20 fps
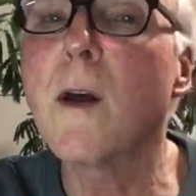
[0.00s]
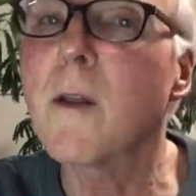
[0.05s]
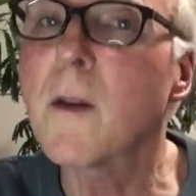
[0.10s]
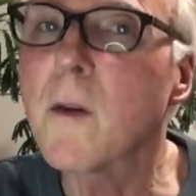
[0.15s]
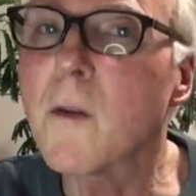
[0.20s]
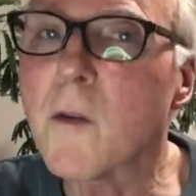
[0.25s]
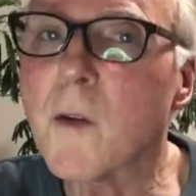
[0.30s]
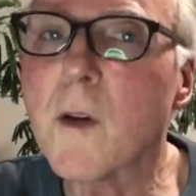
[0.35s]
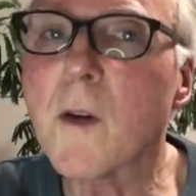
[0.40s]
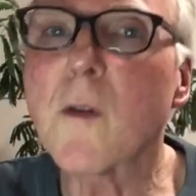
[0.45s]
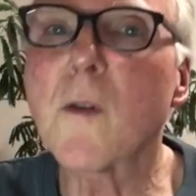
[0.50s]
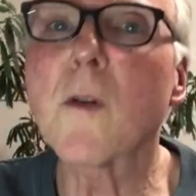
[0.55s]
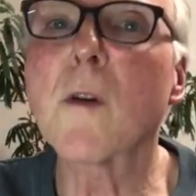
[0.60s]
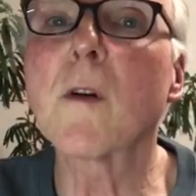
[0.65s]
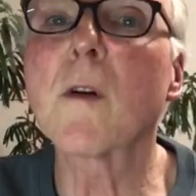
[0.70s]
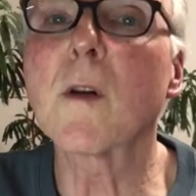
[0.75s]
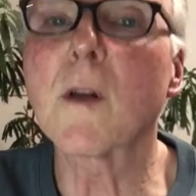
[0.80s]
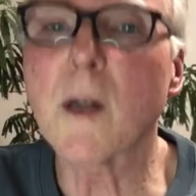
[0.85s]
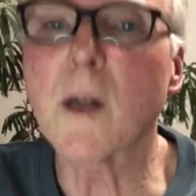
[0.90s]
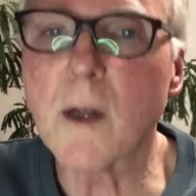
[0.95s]
The
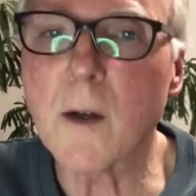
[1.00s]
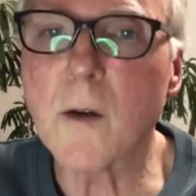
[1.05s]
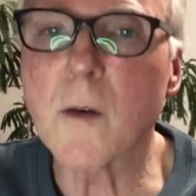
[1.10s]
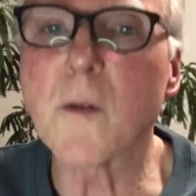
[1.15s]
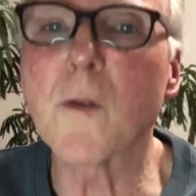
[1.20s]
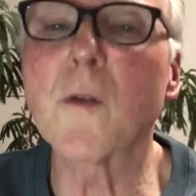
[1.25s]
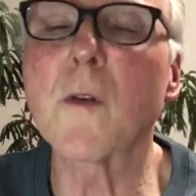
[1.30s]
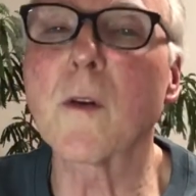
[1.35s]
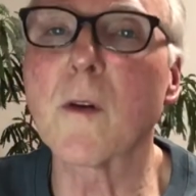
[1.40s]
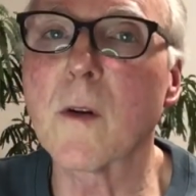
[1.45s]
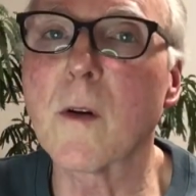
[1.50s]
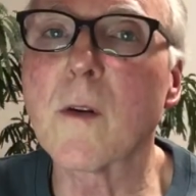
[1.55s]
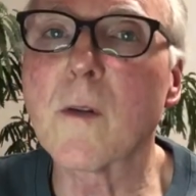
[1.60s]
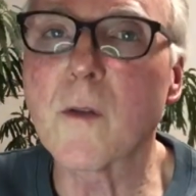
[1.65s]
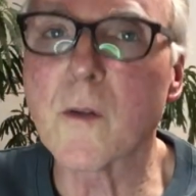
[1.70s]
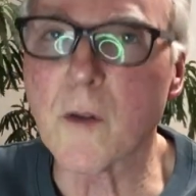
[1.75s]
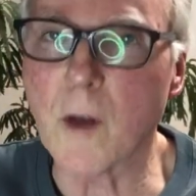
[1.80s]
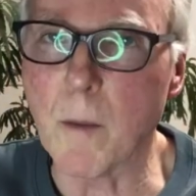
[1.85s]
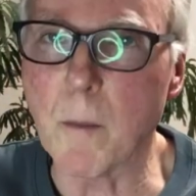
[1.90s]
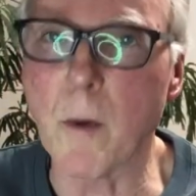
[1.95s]
season is
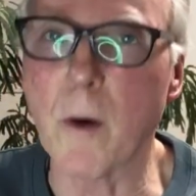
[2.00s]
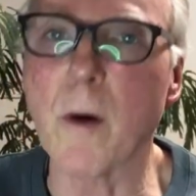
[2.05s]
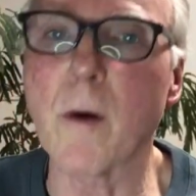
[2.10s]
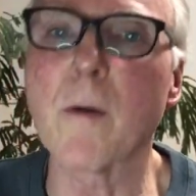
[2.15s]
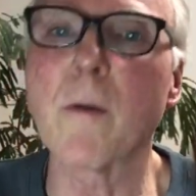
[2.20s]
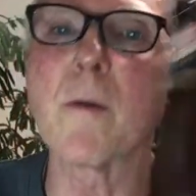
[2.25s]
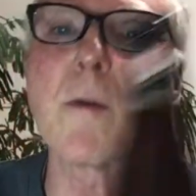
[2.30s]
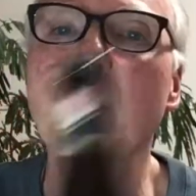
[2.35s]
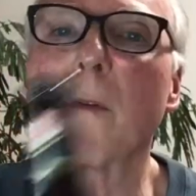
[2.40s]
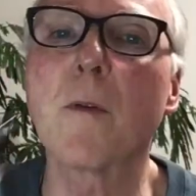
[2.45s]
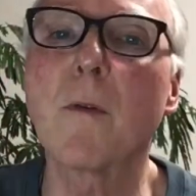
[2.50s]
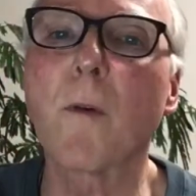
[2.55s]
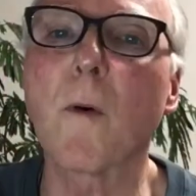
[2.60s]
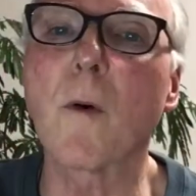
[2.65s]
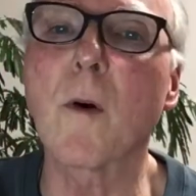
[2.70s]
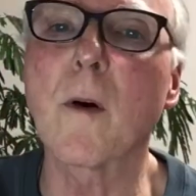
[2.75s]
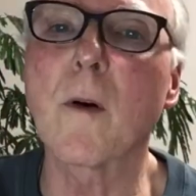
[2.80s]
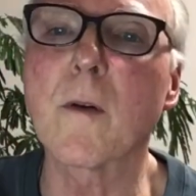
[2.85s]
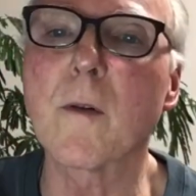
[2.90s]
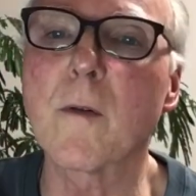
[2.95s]
summer
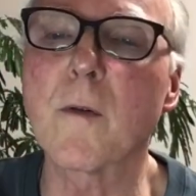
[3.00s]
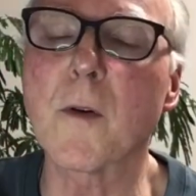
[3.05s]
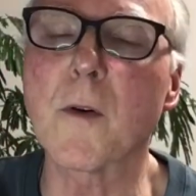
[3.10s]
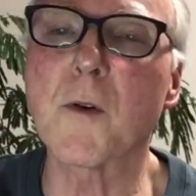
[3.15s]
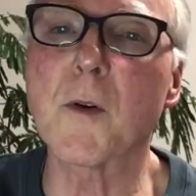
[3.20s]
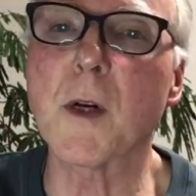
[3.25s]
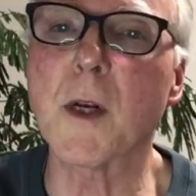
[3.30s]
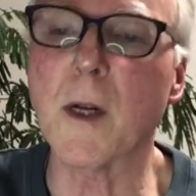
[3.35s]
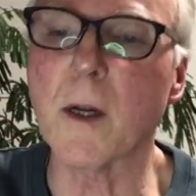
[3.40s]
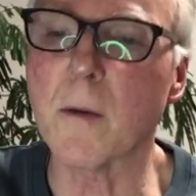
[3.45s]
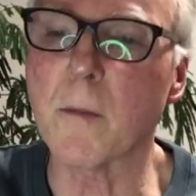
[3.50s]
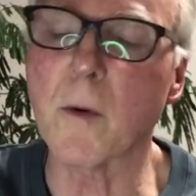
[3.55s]
for drinking.